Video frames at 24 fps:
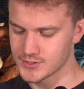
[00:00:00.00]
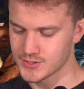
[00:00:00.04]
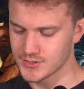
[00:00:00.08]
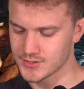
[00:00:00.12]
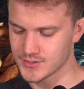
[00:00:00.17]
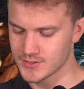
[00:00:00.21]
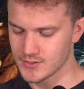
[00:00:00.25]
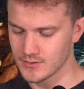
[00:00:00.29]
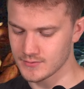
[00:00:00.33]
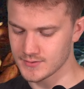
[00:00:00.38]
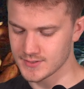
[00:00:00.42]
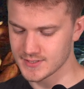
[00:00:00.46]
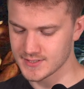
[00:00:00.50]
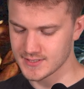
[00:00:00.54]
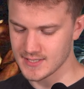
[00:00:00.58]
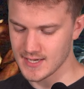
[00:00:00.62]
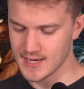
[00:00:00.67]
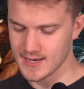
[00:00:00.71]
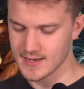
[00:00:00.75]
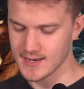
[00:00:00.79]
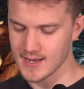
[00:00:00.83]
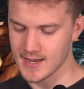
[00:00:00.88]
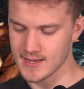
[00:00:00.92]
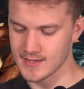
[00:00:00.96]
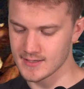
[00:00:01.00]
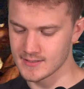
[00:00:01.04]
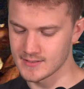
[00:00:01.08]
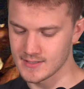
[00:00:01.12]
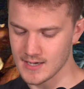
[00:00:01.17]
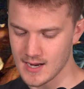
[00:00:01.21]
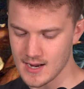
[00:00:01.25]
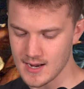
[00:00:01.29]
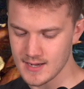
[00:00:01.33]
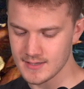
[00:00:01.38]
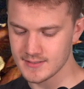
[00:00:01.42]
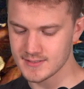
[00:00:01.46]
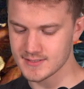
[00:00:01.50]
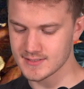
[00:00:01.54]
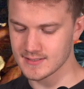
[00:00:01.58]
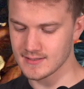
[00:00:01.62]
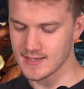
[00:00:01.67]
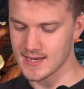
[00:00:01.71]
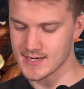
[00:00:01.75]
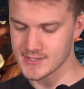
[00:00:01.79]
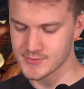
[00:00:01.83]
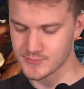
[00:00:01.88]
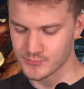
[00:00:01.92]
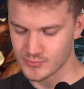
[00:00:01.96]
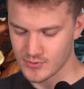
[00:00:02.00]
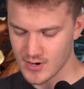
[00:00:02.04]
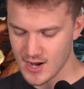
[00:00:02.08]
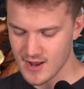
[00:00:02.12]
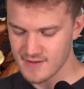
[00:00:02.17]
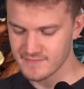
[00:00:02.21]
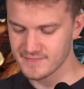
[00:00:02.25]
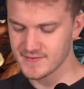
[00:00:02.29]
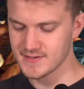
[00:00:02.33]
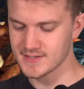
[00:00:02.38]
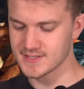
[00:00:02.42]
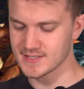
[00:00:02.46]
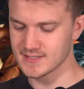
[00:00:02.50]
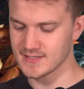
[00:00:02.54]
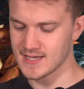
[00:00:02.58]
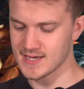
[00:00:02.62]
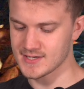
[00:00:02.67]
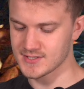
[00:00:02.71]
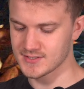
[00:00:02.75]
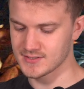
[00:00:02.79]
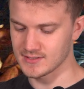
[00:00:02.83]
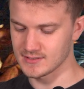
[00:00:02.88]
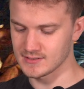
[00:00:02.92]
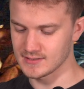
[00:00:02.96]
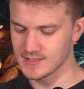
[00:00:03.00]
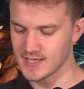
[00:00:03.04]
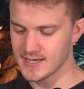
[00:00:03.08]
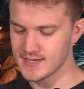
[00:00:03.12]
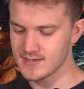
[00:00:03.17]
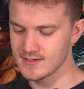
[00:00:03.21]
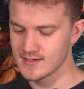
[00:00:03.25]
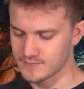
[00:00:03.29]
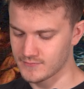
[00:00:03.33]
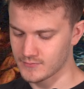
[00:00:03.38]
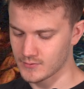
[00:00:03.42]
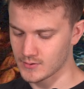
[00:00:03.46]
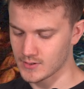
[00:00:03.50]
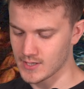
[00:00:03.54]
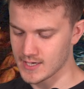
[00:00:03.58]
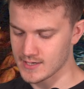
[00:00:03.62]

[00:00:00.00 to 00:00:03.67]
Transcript: just go to say a god slash prophet slash the light for